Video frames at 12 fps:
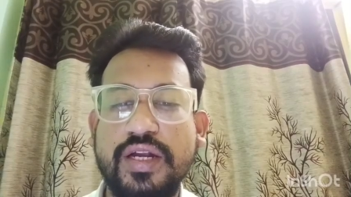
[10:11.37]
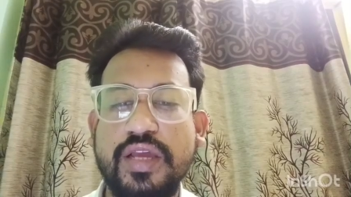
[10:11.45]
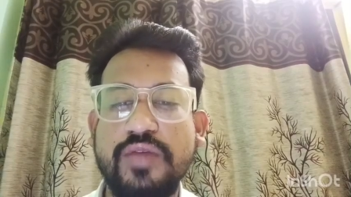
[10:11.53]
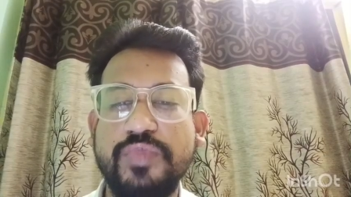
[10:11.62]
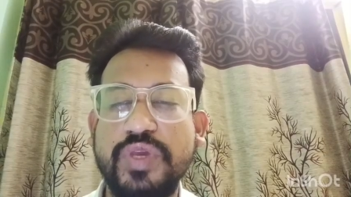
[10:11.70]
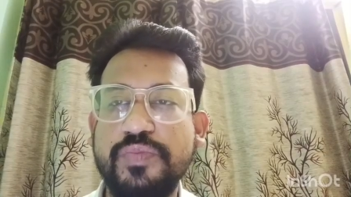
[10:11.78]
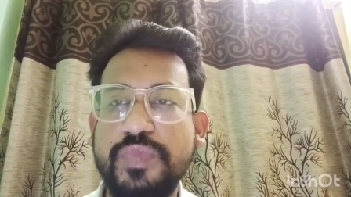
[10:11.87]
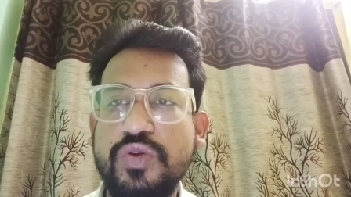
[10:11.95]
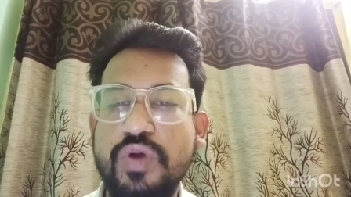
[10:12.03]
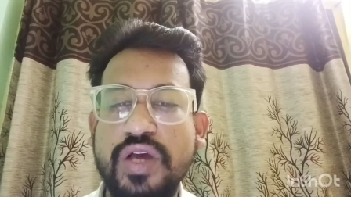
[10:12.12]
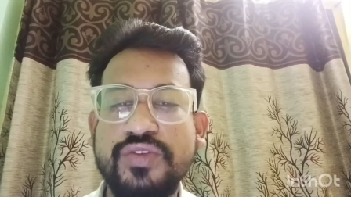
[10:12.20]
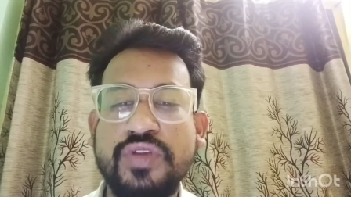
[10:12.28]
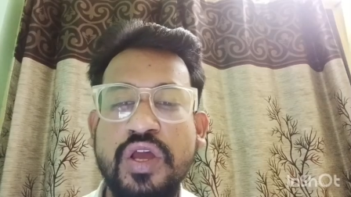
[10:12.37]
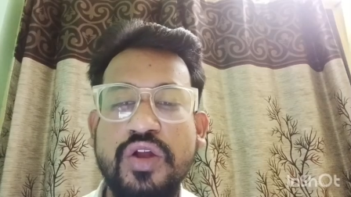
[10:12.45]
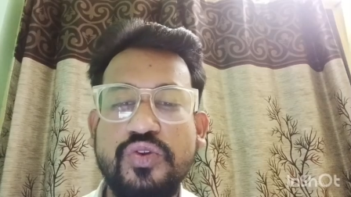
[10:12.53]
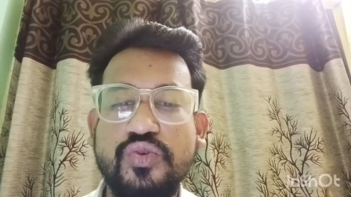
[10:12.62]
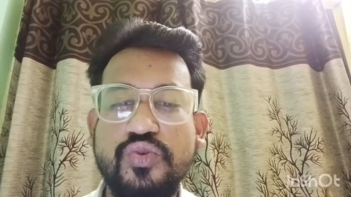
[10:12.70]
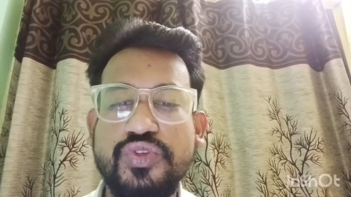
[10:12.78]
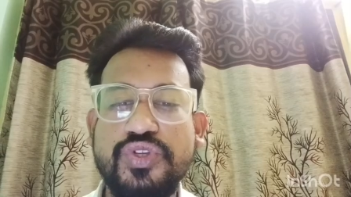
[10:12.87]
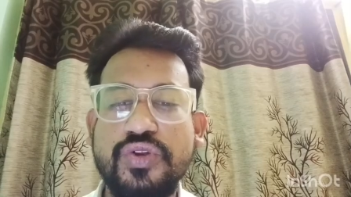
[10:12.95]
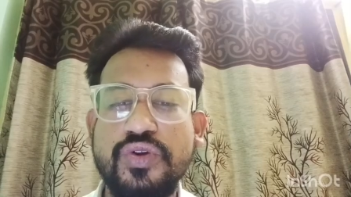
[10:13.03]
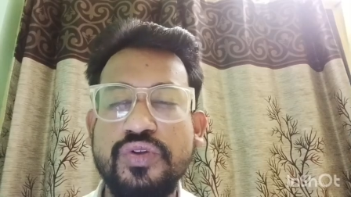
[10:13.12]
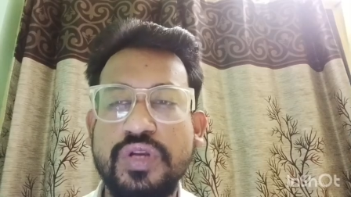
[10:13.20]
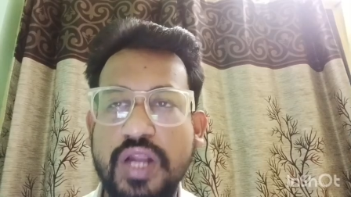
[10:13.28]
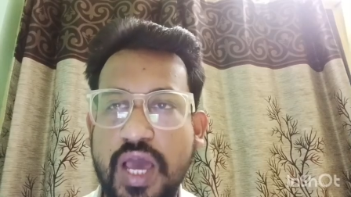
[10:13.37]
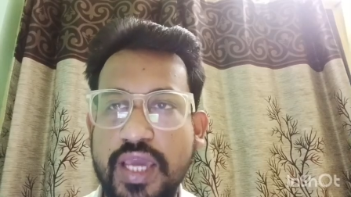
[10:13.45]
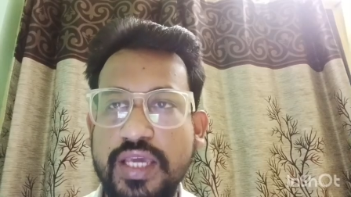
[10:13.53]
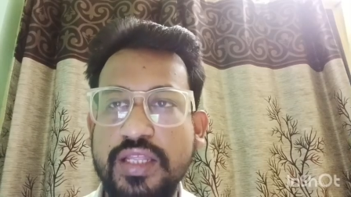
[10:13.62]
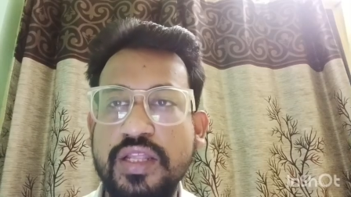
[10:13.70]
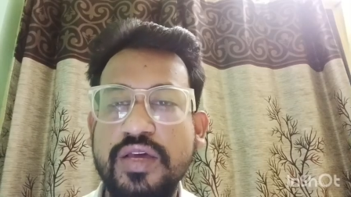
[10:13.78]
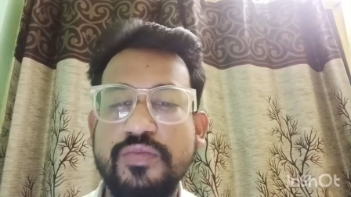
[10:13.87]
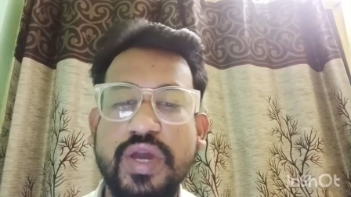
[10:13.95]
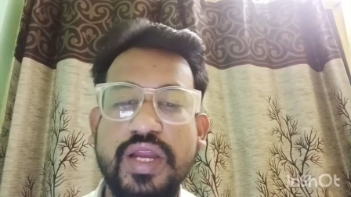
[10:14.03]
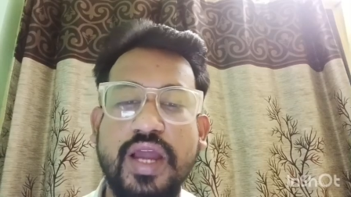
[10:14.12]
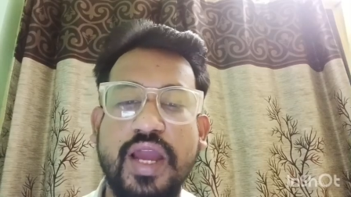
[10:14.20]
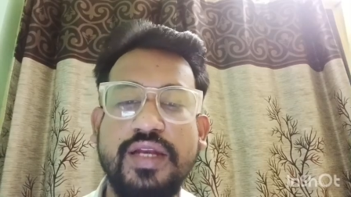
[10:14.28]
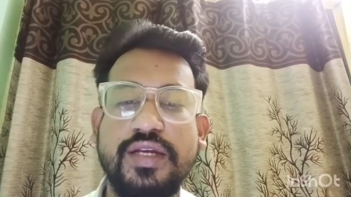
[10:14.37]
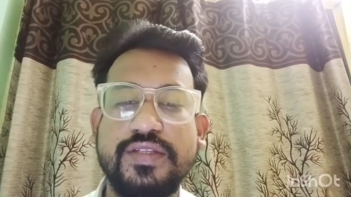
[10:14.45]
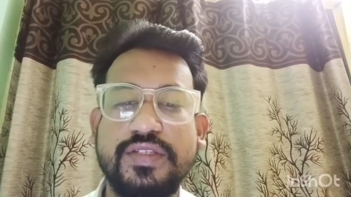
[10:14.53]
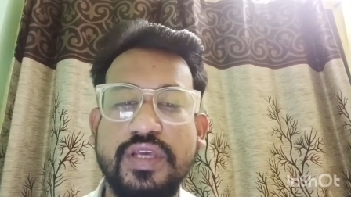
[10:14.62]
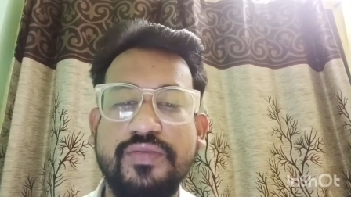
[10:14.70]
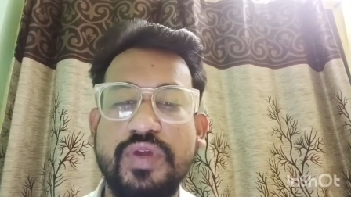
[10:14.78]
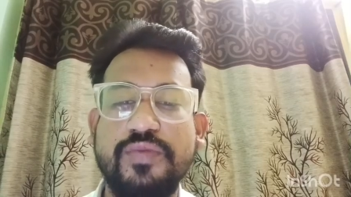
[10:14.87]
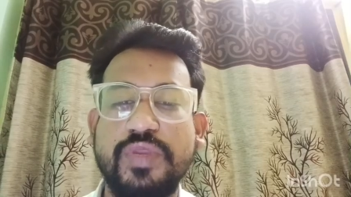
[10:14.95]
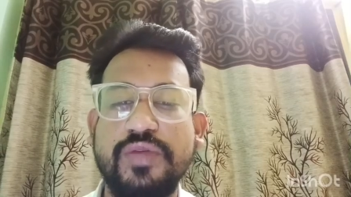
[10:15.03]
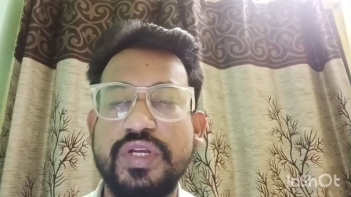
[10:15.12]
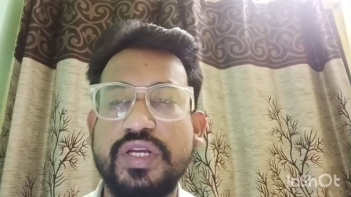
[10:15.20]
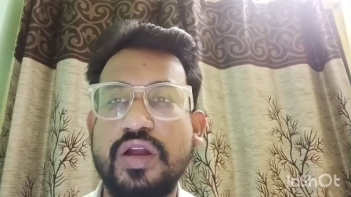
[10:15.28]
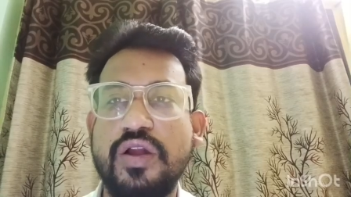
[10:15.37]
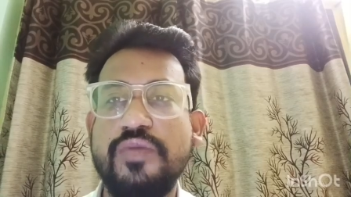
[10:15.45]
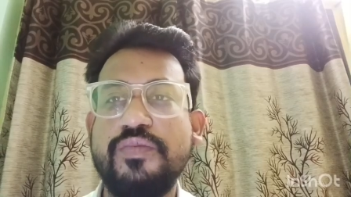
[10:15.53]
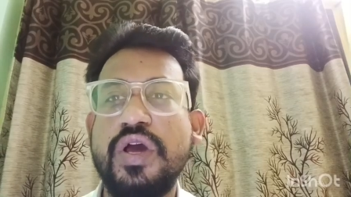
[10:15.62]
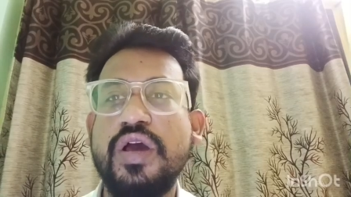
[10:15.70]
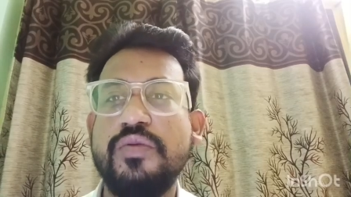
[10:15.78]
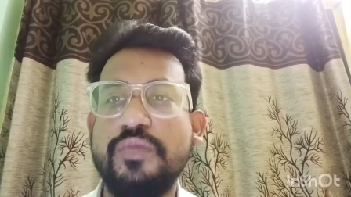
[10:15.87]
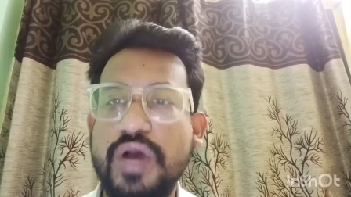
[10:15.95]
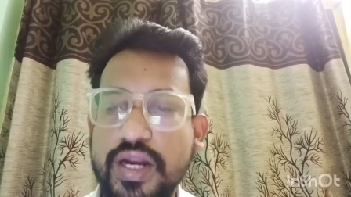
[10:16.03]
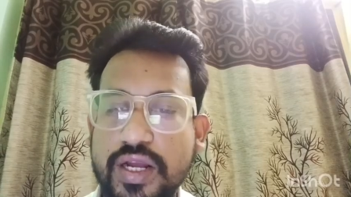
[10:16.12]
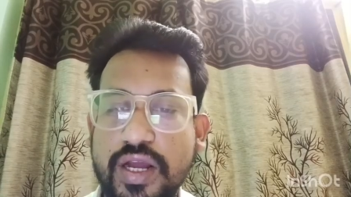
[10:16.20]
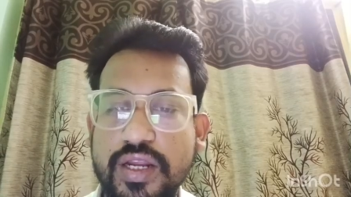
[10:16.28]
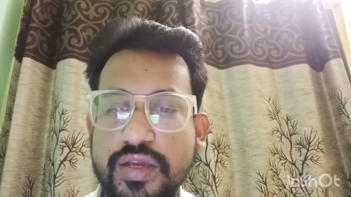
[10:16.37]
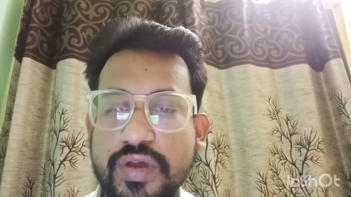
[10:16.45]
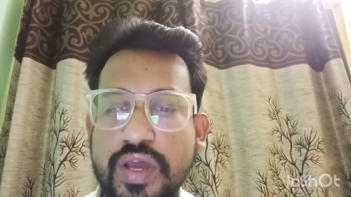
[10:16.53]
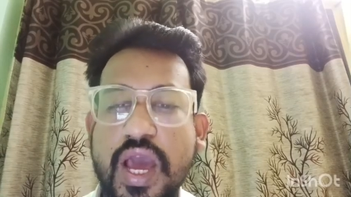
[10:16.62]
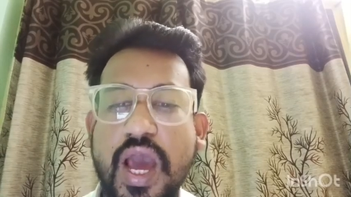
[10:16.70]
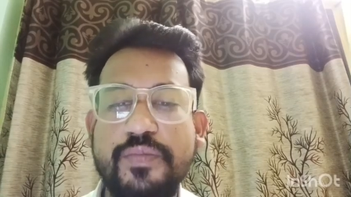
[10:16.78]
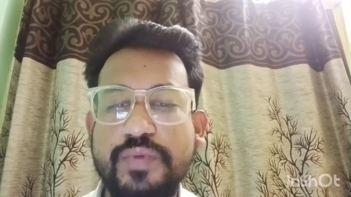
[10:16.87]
By the time BP was 209 by 97 millimeter of mercury.